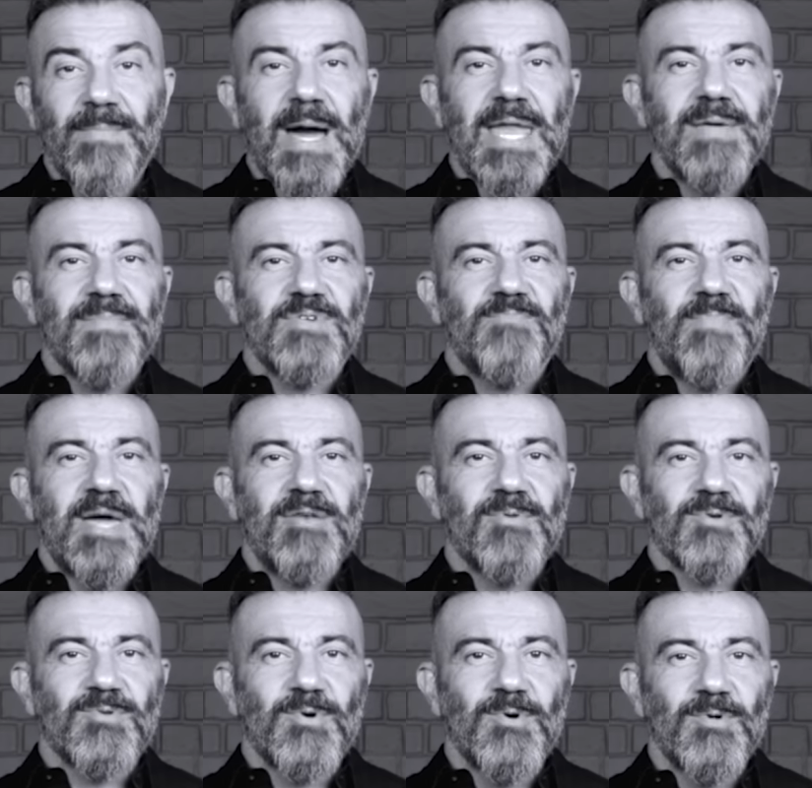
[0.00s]
Hey, my name is
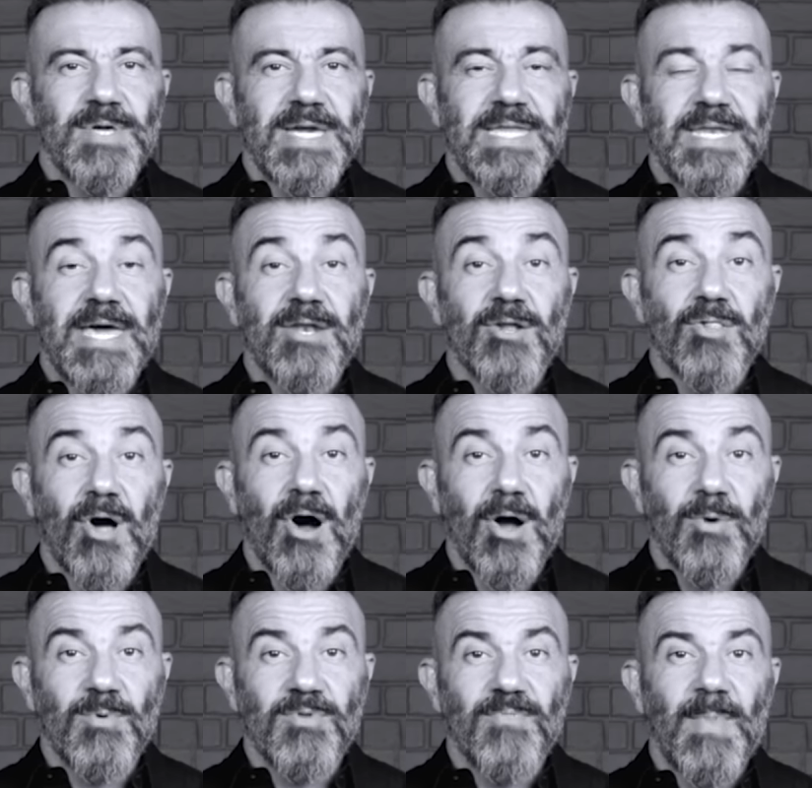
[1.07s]
Bedros Keuilian, and
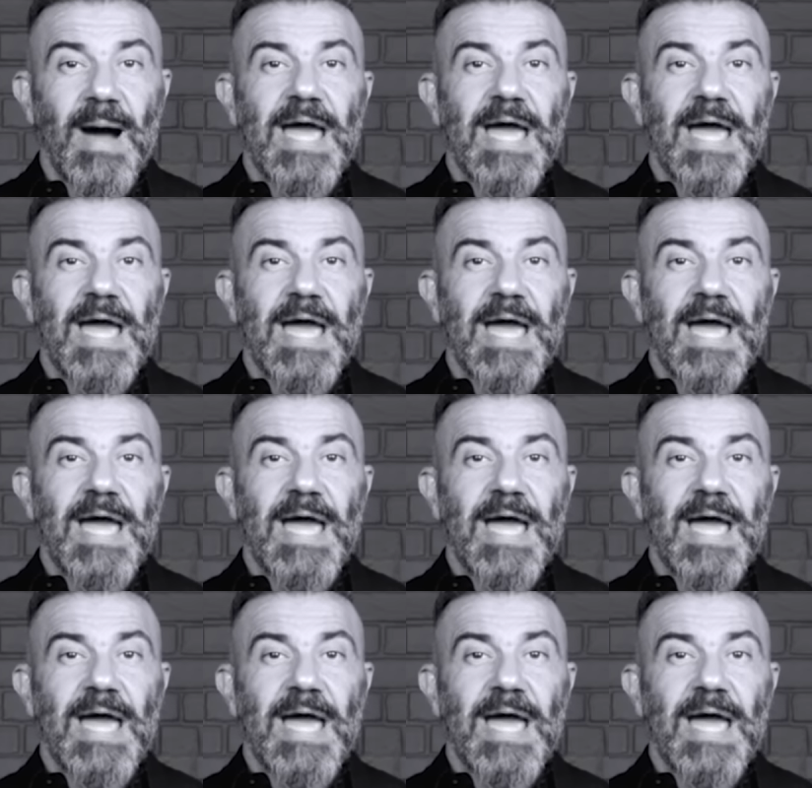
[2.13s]
along with